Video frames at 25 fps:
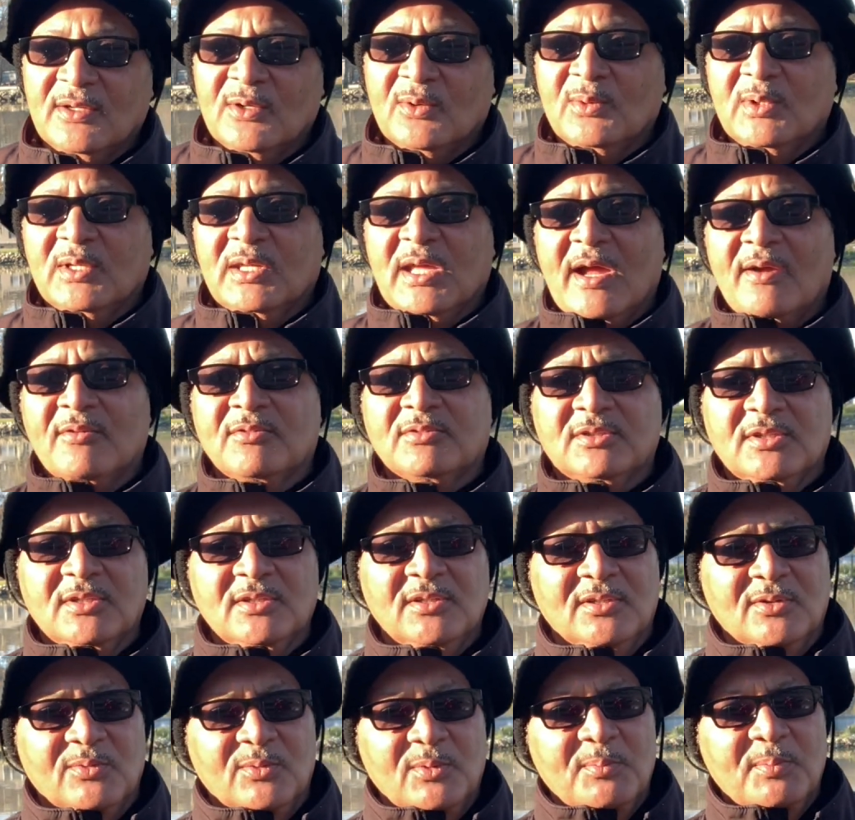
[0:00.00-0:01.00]
We guarantee
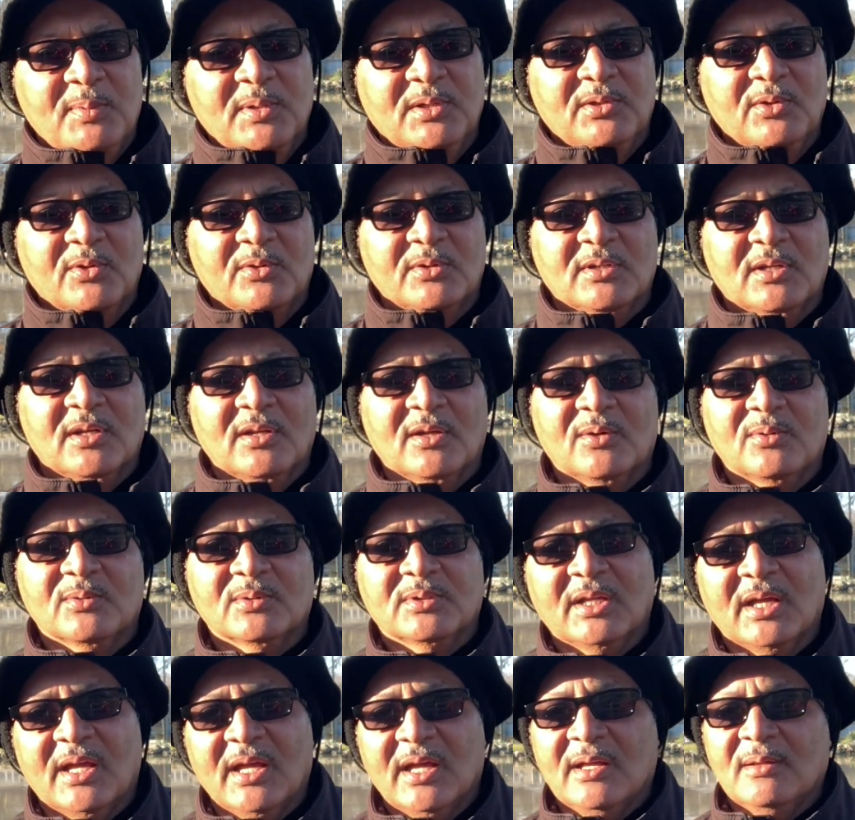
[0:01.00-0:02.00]
you, we've been doing it a long
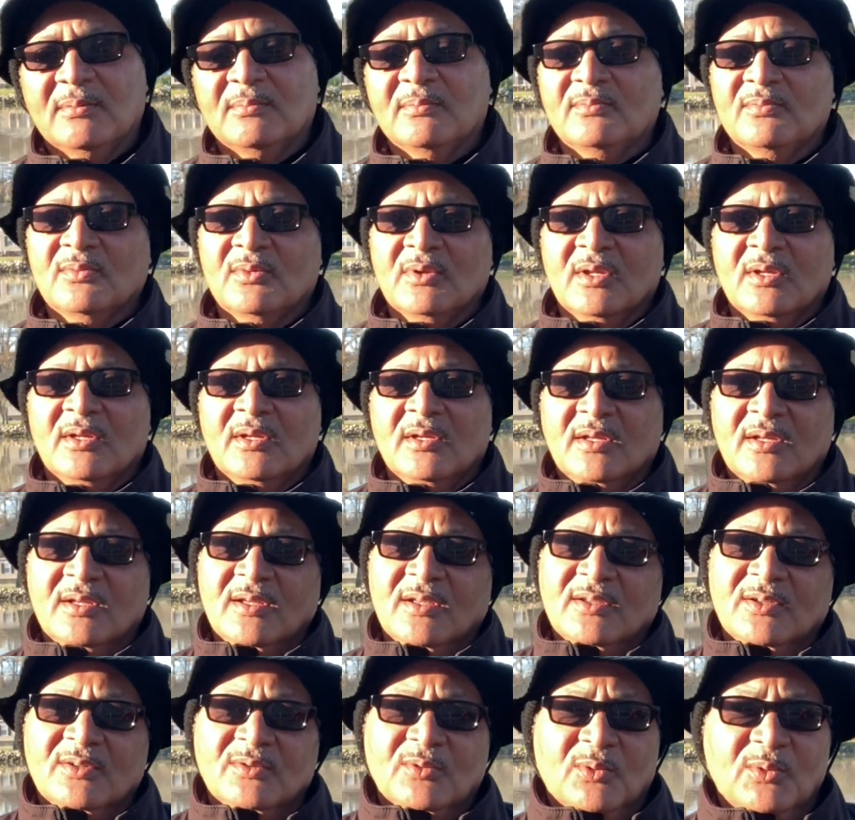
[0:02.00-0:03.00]
time.
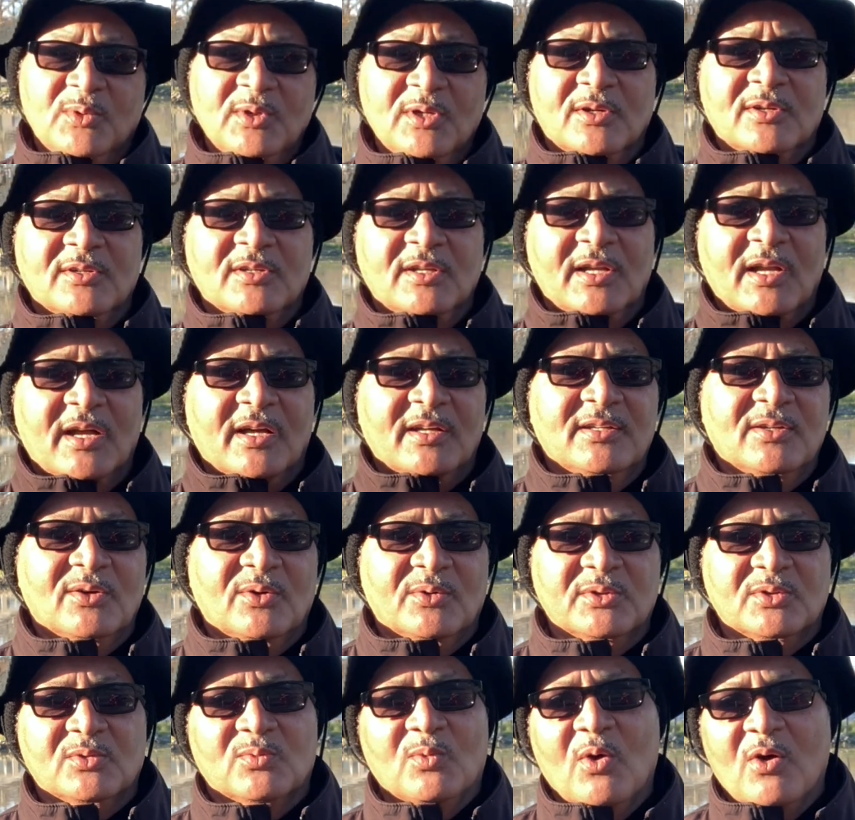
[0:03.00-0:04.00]
But we're going to get out here
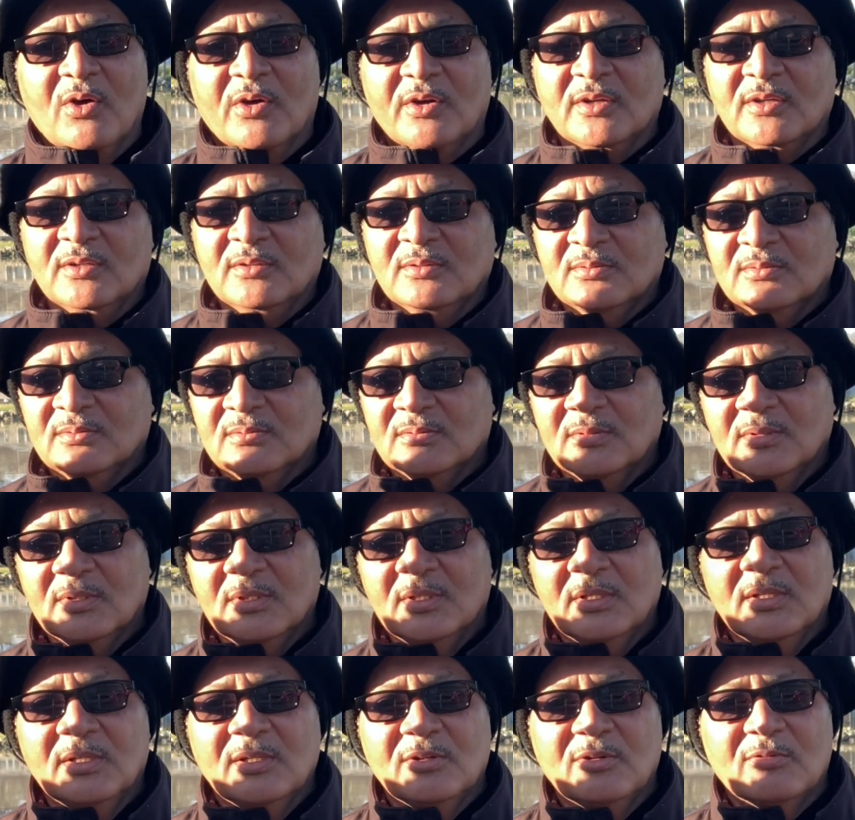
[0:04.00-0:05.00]
on this water
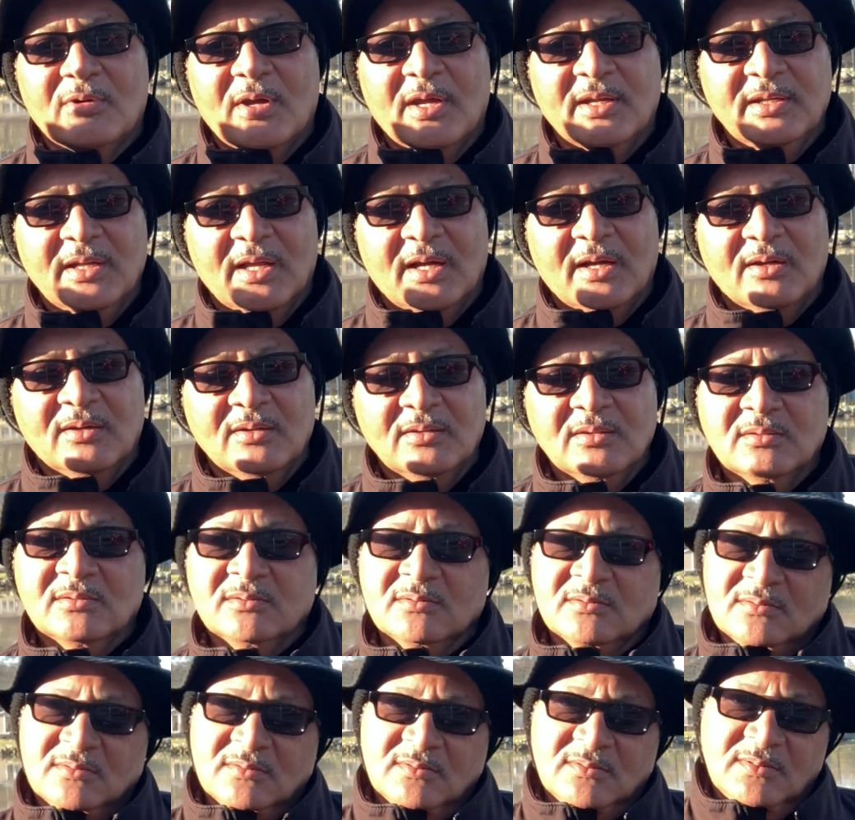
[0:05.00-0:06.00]
right now
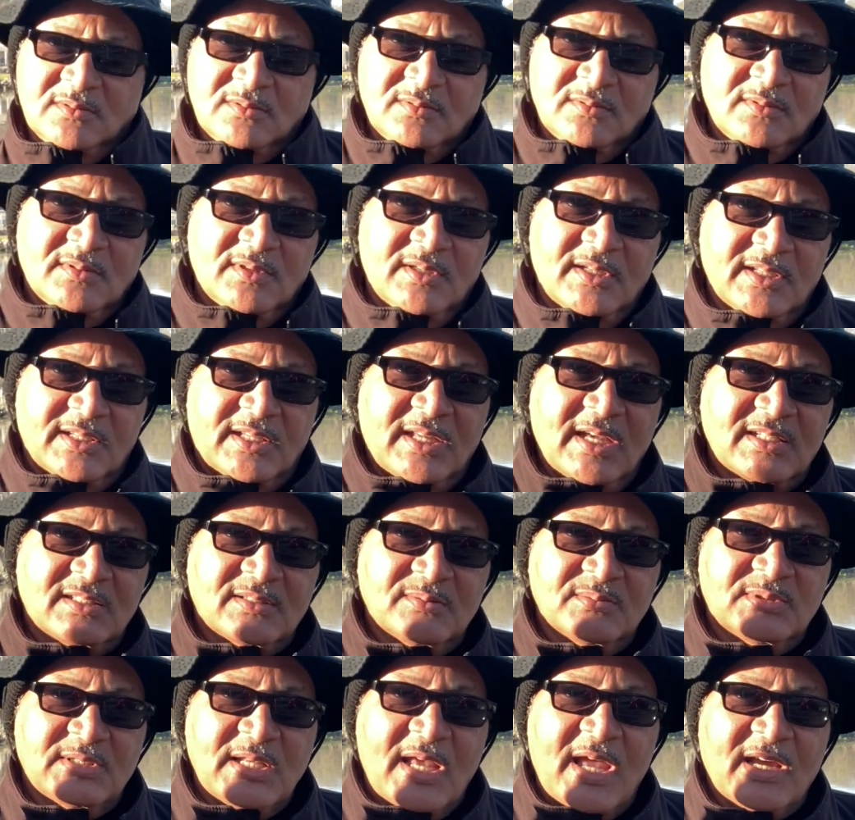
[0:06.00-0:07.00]
and catch
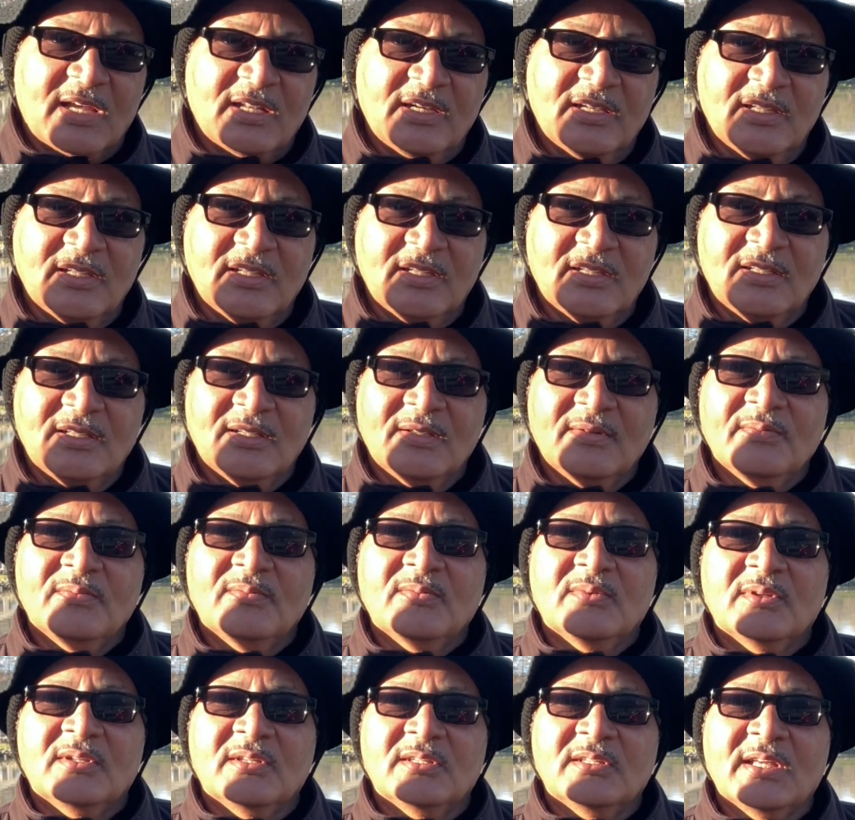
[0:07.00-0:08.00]
some sac-a-lait.
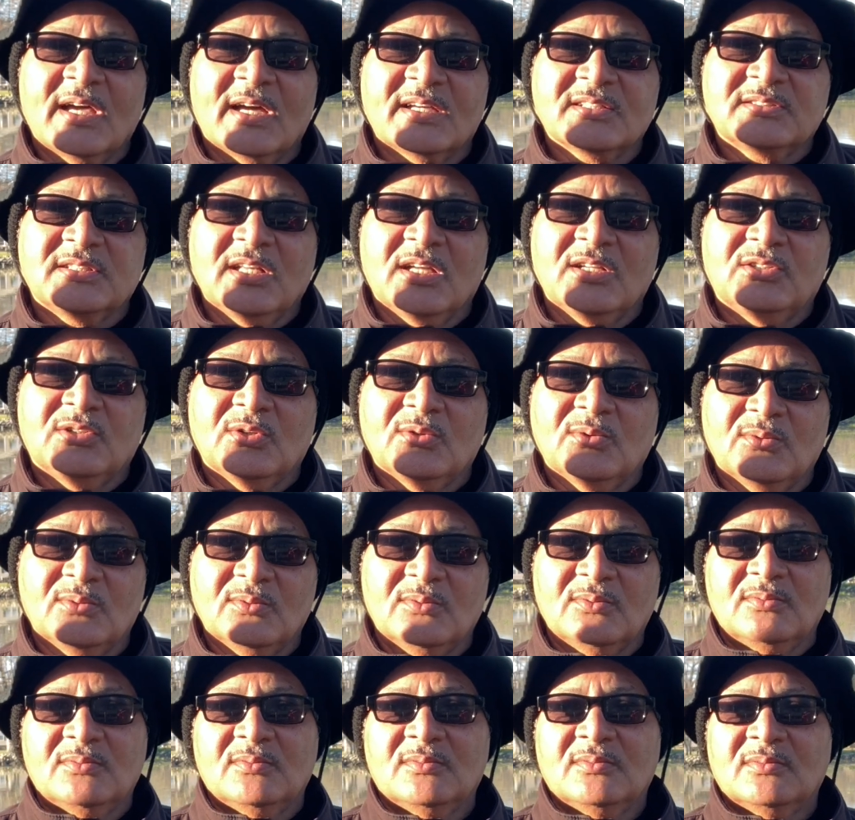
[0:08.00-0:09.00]
Y'all stay tuned.
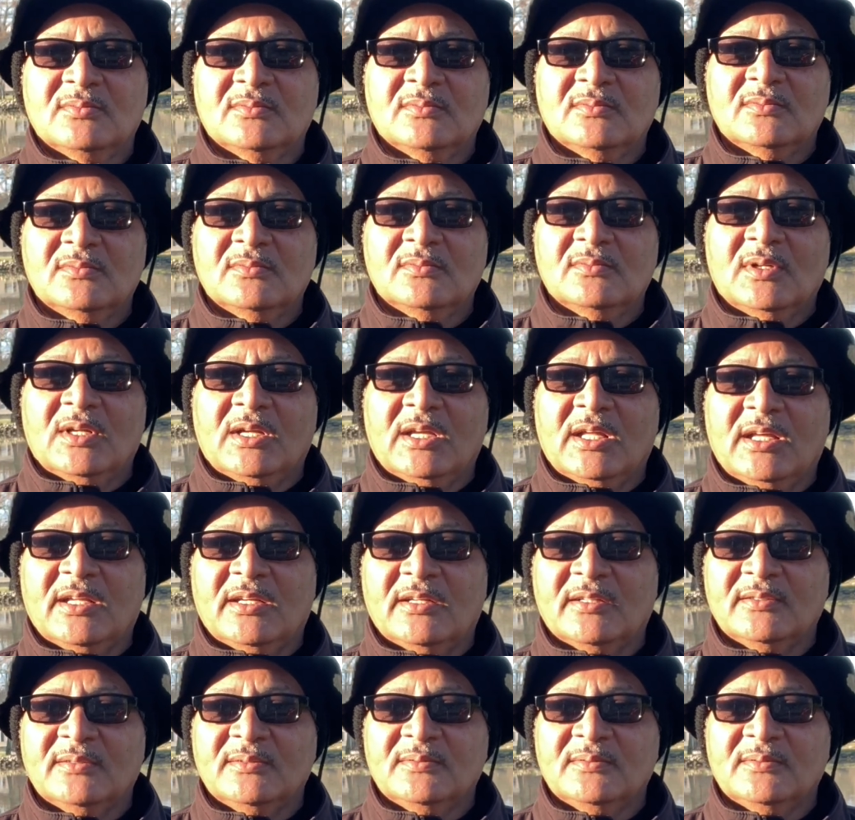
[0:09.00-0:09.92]
Later.